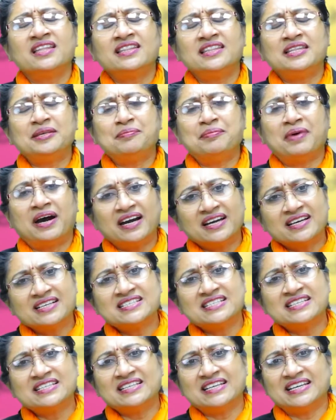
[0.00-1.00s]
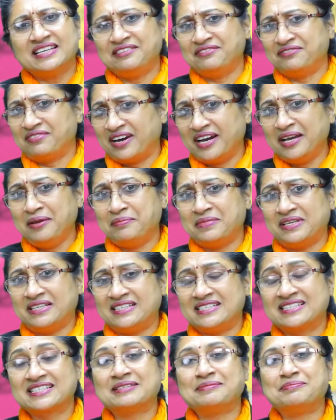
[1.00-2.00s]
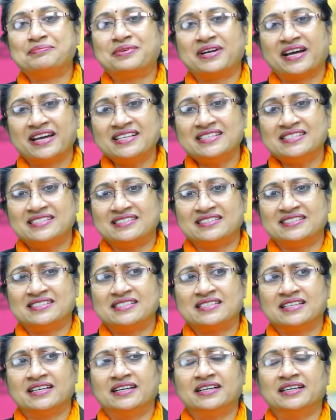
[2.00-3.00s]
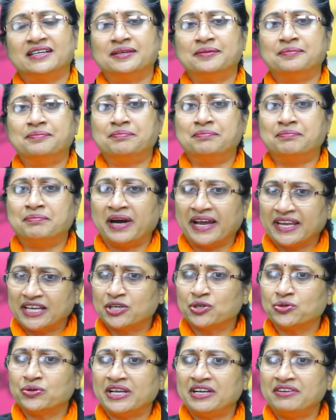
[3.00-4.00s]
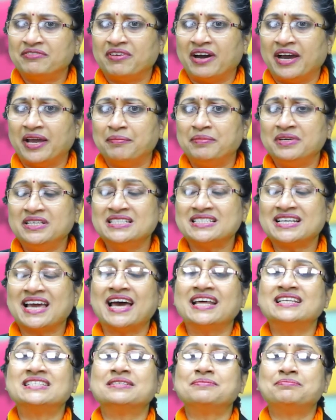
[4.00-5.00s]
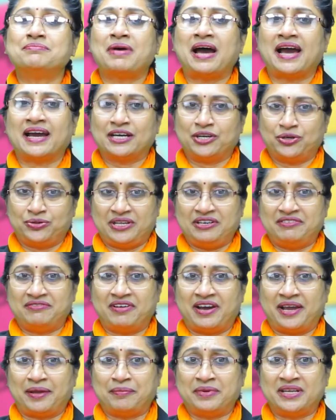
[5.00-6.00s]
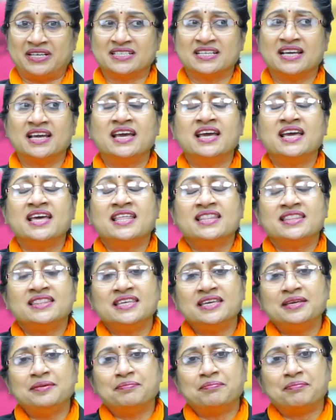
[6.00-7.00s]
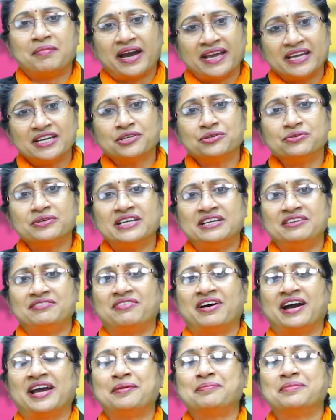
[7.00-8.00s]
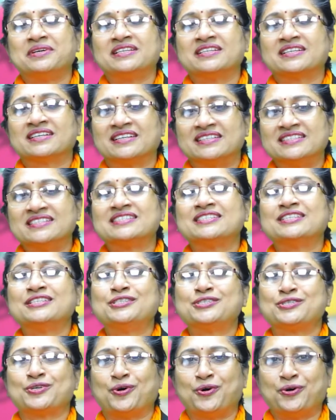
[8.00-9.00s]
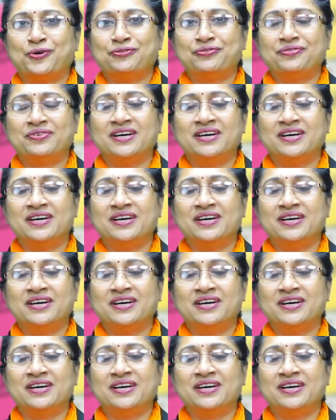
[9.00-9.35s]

The marketing environment comprises a microenvironment and a macroenvironment. The microenvironment consists of